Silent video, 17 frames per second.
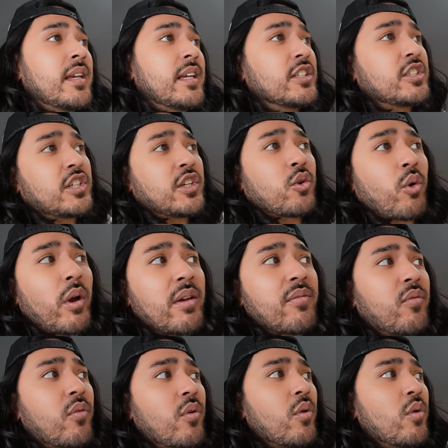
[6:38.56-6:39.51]
is she
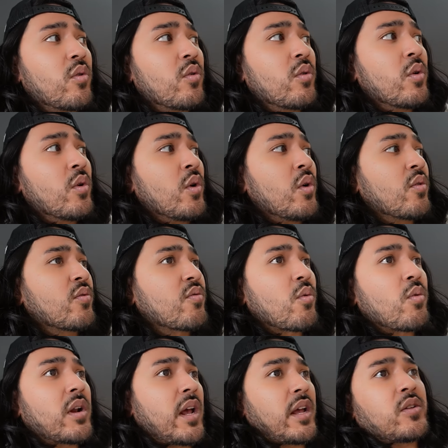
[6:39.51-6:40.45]
grateful
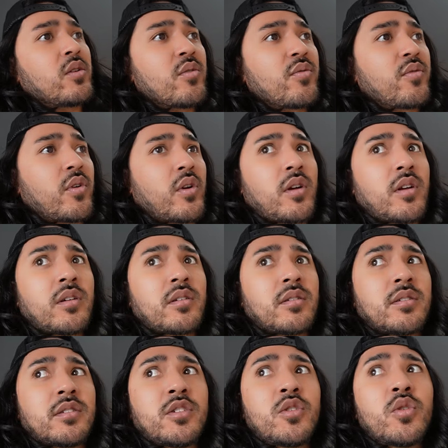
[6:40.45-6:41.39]
for what I do for her?
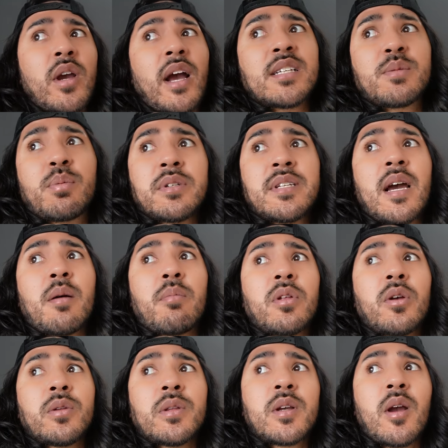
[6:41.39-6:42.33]
You guys put down
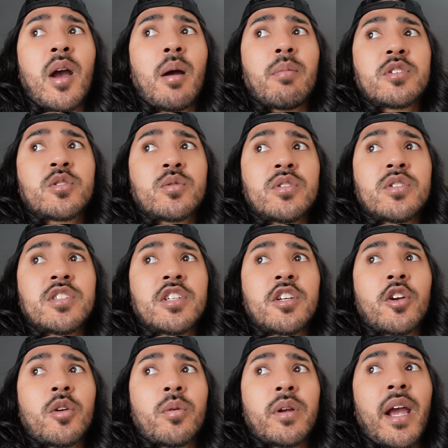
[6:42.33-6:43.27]
below in the comments when you see
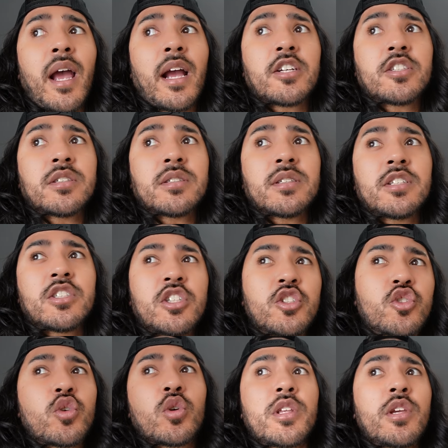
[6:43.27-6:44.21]
her reaction. Is she
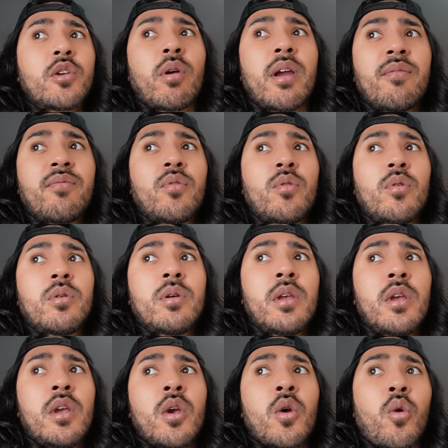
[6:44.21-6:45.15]
truly grateful,
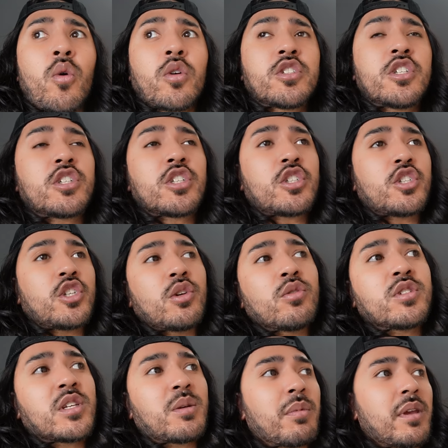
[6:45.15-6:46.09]
or is she just
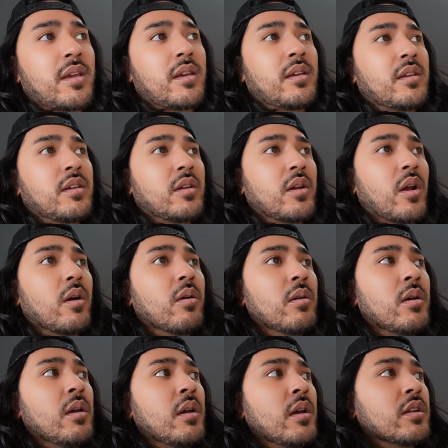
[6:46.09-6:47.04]
using me, you know?
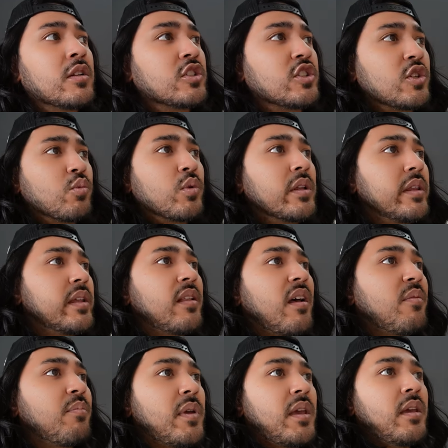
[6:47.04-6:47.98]
Does she really
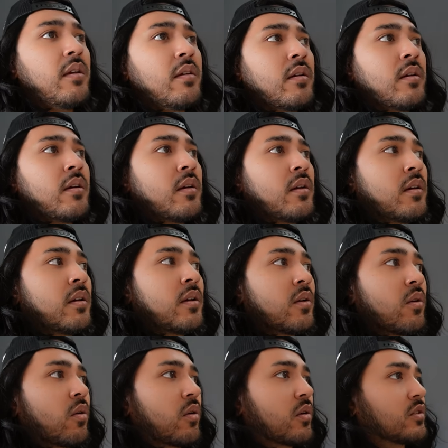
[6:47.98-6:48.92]
love me?
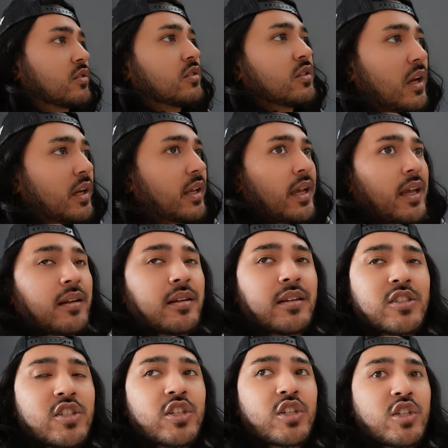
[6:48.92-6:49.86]
Or again,
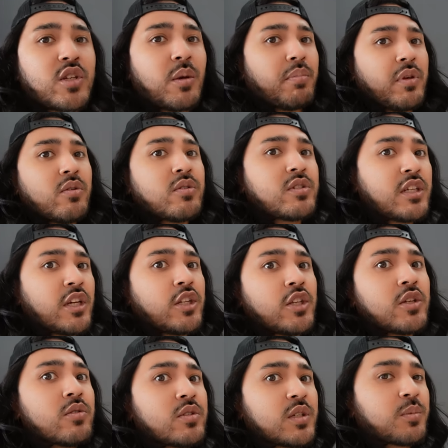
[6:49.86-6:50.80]
is she just abusing
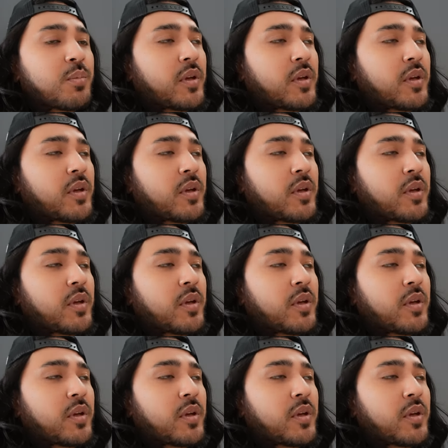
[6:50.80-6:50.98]
and using